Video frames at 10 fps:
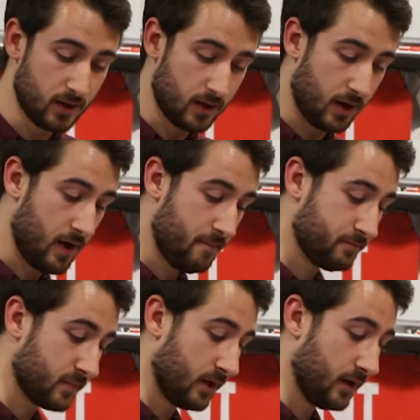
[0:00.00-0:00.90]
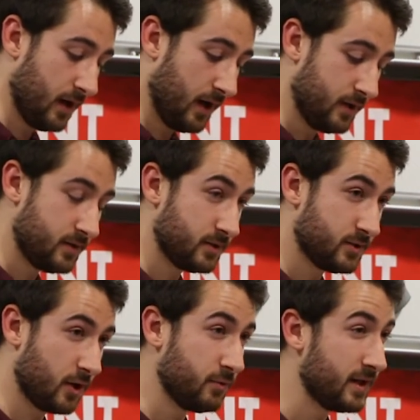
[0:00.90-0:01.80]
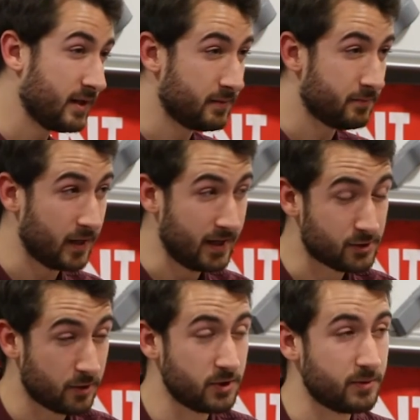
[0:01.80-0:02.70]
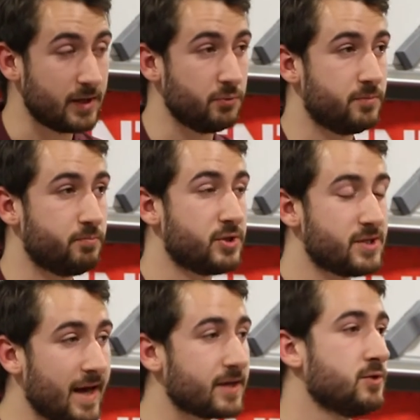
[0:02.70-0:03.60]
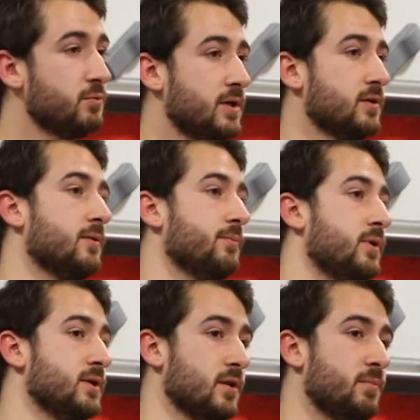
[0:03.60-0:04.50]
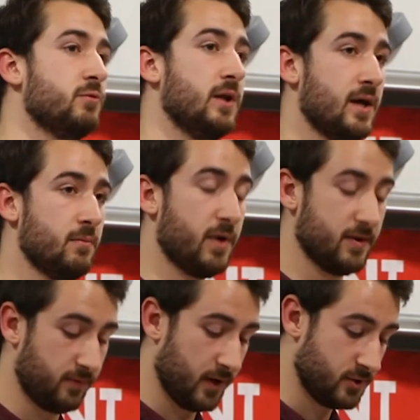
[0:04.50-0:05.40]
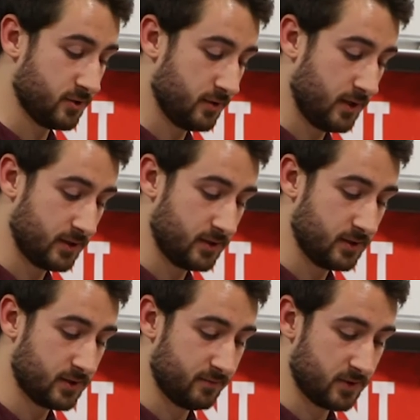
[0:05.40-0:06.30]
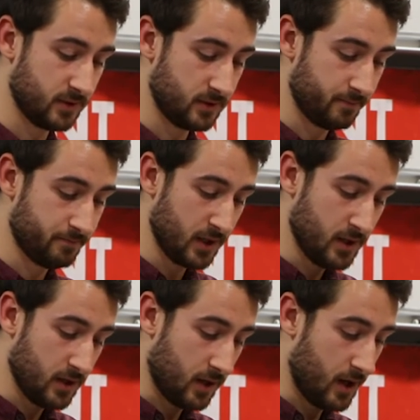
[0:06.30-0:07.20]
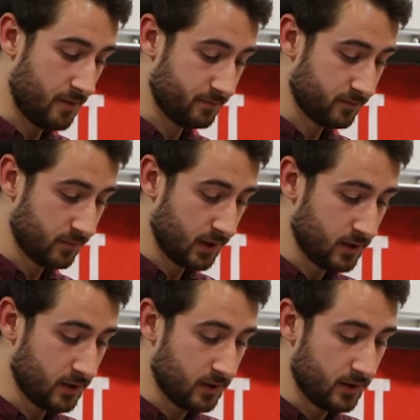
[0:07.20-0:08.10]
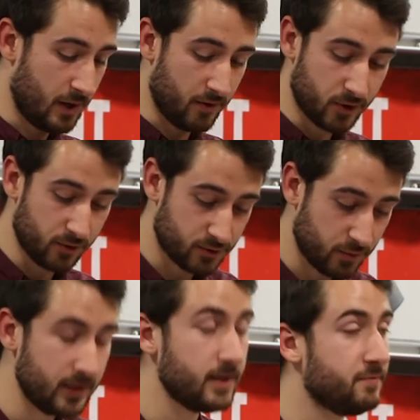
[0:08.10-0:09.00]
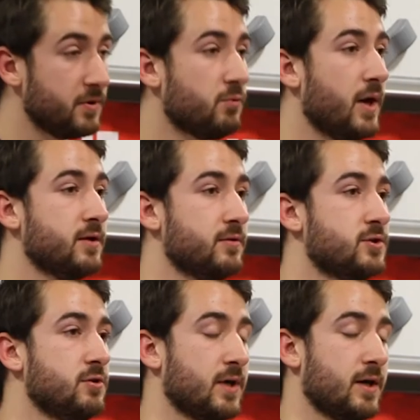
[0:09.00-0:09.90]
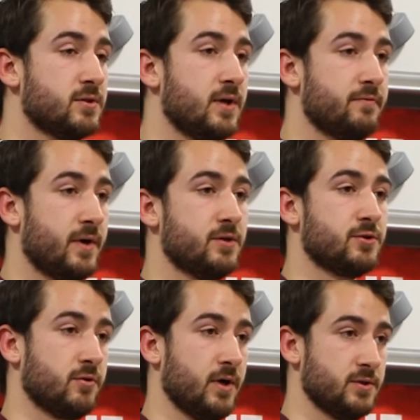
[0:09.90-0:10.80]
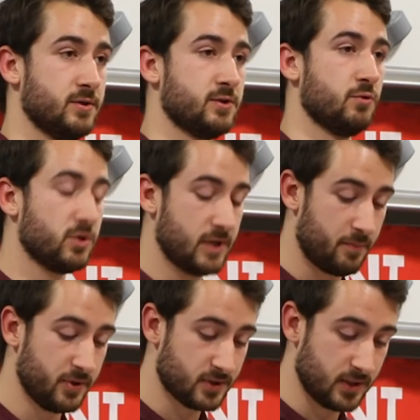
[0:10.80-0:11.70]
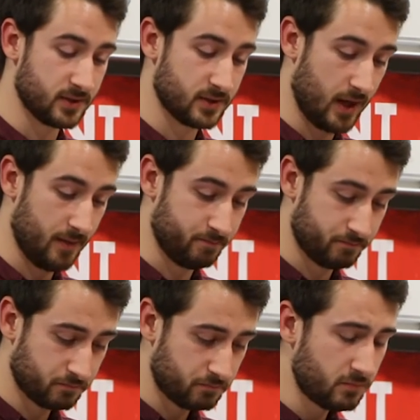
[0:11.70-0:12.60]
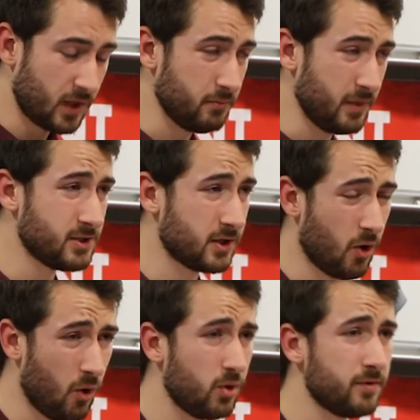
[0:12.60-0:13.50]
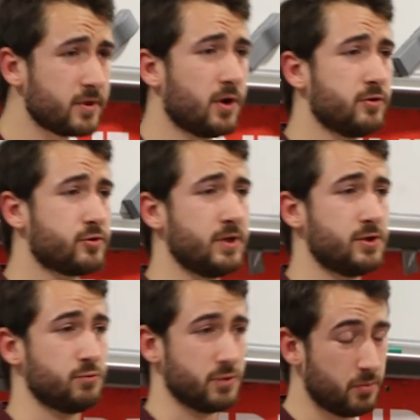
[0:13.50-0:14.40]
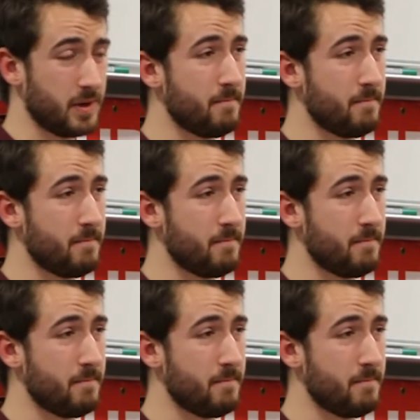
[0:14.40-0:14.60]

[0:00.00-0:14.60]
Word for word: um, and so in so doing, it would protect the weaker companies that have been really hit by inflation during the 1970s. Um, now, of course, we live in the wake of the 2008 financial crisis. So, what's happened since then? basically all of the contradictions which were being